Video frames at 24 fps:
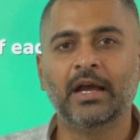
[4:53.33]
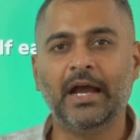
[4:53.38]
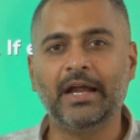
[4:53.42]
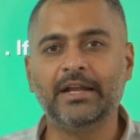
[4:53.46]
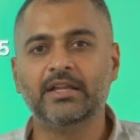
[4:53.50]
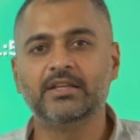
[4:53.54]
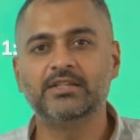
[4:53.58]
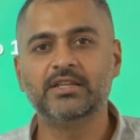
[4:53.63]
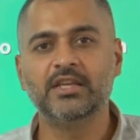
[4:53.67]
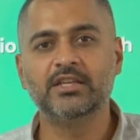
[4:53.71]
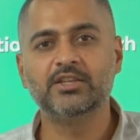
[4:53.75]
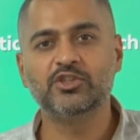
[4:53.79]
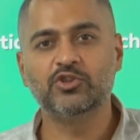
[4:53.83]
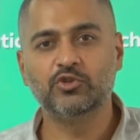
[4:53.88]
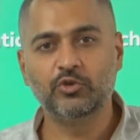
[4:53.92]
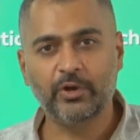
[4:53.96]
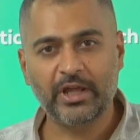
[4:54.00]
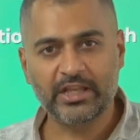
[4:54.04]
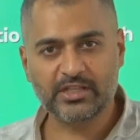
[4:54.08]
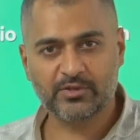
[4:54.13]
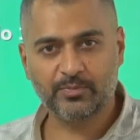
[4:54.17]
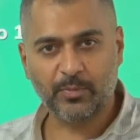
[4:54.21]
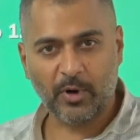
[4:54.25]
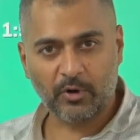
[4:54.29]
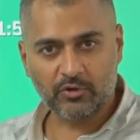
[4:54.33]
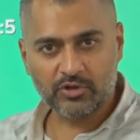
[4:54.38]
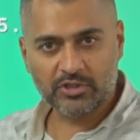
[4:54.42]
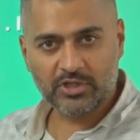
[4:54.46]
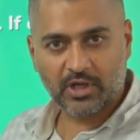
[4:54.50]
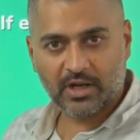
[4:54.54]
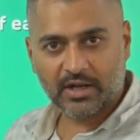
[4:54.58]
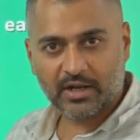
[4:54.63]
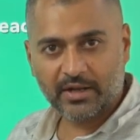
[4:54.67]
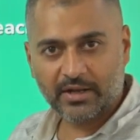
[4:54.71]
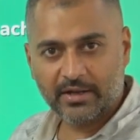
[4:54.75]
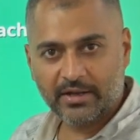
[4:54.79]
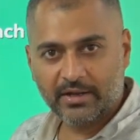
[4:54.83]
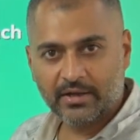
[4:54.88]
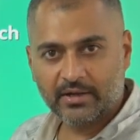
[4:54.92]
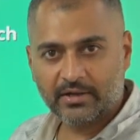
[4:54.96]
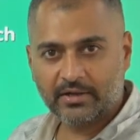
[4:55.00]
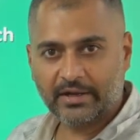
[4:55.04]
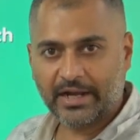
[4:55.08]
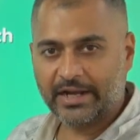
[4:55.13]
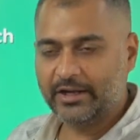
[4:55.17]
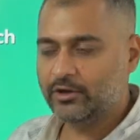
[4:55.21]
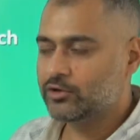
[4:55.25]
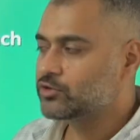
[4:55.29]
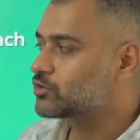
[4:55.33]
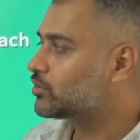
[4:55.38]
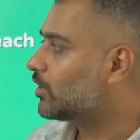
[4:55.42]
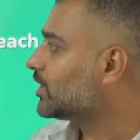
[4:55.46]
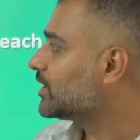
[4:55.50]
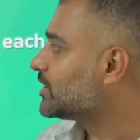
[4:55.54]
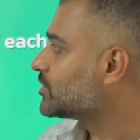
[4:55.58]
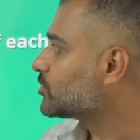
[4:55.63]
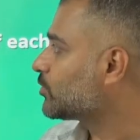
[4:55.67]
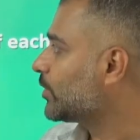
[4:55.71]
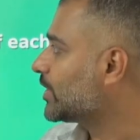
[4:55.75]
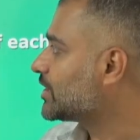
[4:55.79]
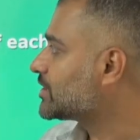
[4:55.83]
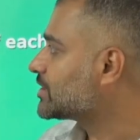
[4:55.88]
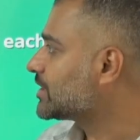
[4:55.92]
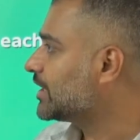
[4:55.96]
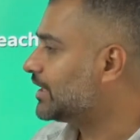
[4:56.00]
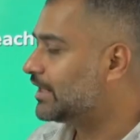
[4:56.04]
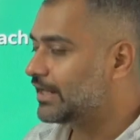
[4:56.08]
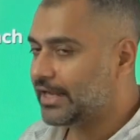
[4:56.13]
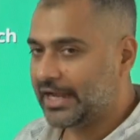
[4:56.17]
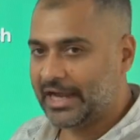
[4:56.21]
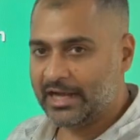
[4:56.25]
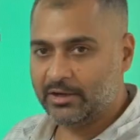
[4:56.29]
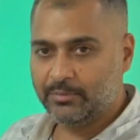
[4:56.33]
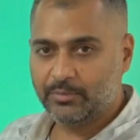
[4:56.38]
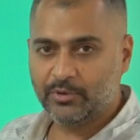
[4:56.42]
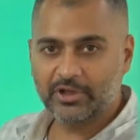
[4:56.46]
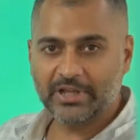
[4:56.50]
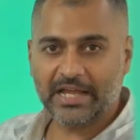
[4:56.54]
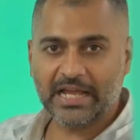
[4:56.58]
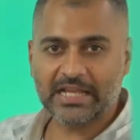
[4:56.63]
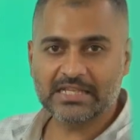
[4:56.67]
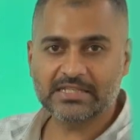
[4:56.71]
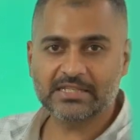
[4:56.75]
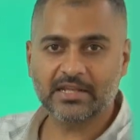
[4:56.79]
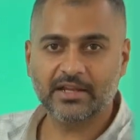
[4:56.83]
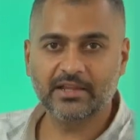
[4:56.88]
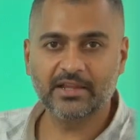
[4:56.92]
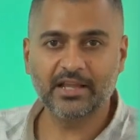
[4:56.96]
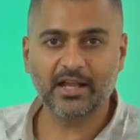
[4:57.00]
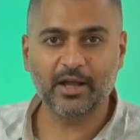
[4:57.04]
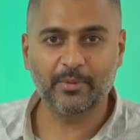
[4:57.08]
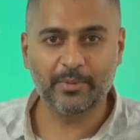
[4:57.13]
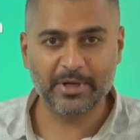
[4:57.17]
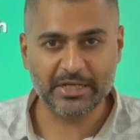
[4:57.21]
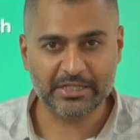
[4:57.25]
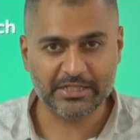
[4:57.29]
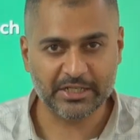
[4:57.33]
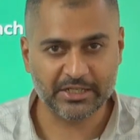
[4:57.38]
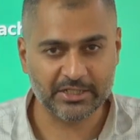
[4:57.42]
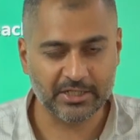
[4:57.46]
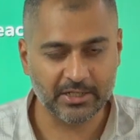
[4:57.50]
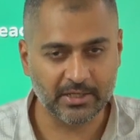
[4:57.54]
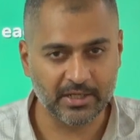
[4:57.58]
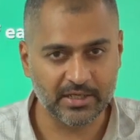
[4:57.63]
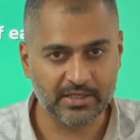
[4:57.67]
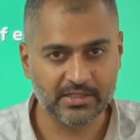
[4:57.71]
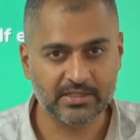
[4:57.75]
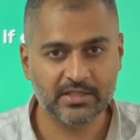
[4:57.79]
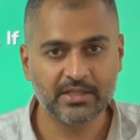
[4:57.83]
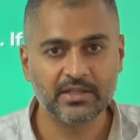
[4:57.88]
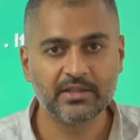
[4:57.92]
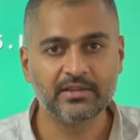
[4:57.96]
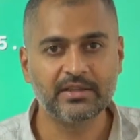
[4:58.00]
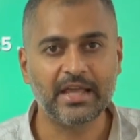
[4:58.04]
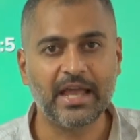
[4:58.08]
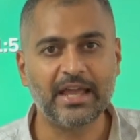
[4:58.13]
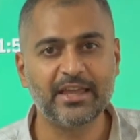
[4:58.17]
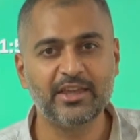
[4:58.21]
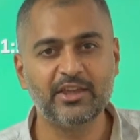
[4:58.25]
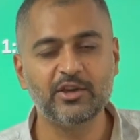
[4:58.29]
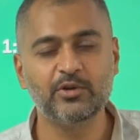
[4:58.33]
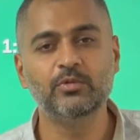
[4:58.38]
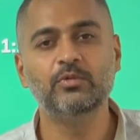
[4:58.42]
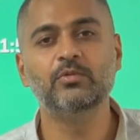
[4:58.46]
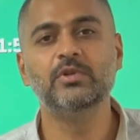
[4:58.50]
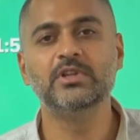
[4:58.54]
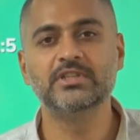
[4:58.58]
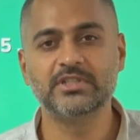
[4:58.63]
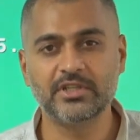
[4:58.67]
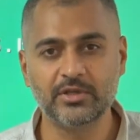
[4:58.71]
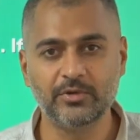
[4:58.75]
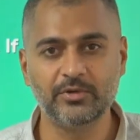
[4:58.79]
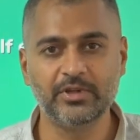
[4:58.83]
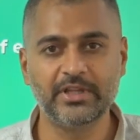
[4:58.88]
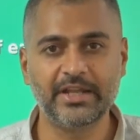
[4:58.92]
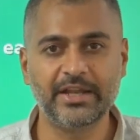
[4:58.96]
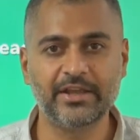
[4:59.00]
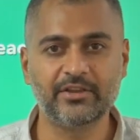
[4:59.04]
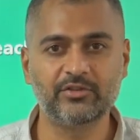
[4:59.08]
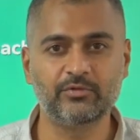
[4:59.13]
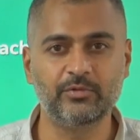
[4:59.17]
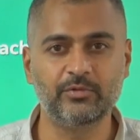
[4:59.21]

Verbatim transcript: And this is today's bouncer. Try to solve this question and put the answer in the comment section, guys. Thank you. We'll see you in the next